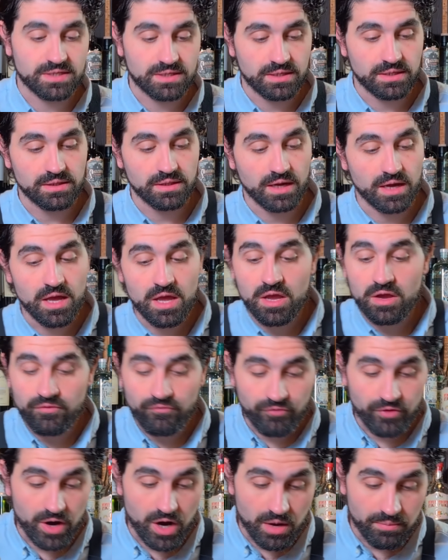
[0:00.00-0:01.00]
tequila
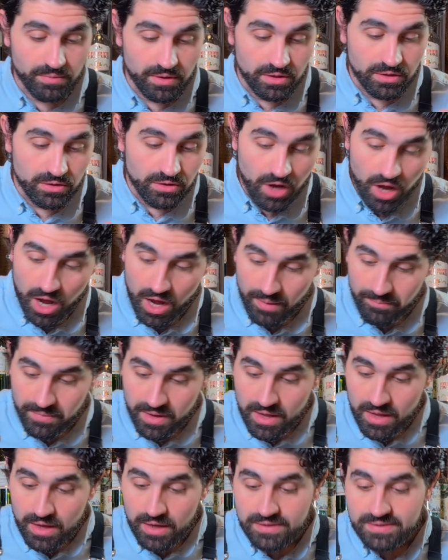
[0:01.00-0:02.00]
from NOM
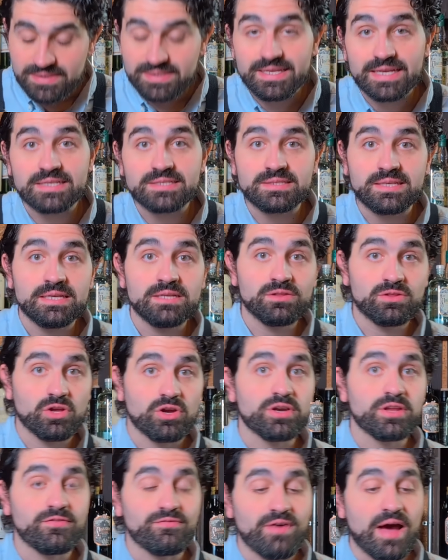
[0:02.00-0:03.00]

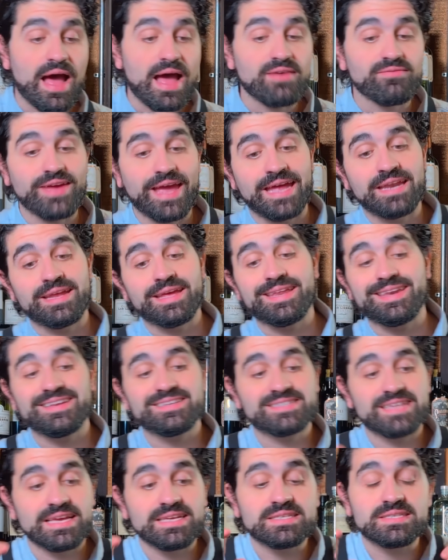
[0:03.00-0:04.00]
1635, and it
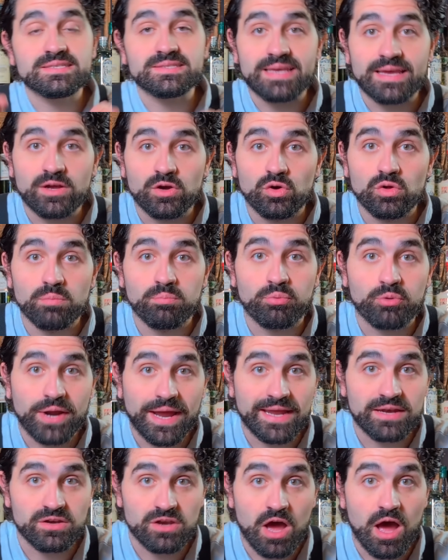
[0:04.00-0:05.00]
is a single
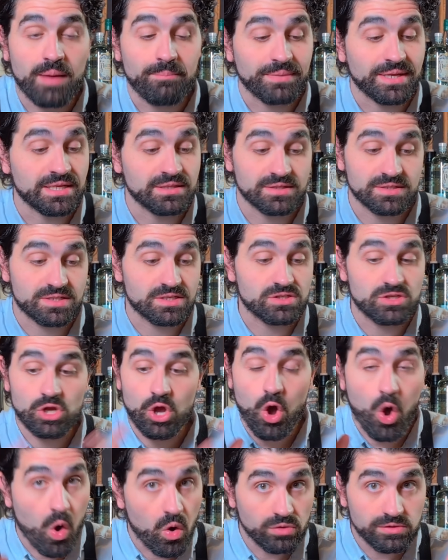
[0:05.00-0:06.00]
brand NOM, meaning this is the
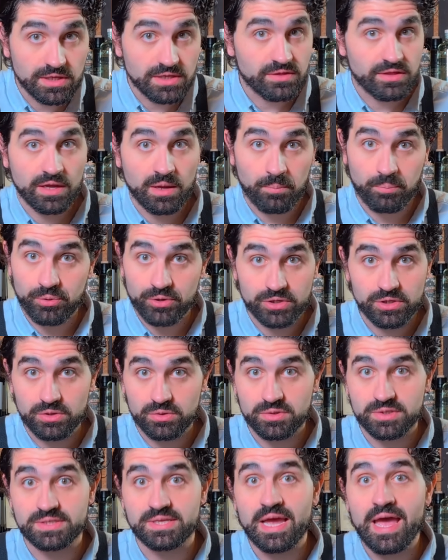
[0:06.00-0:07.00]
only thing
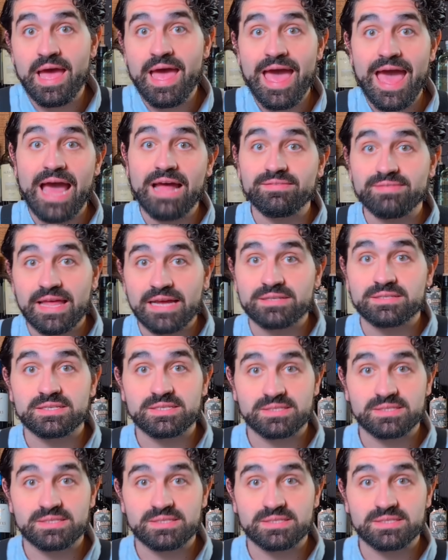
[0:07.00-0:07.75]
produced at that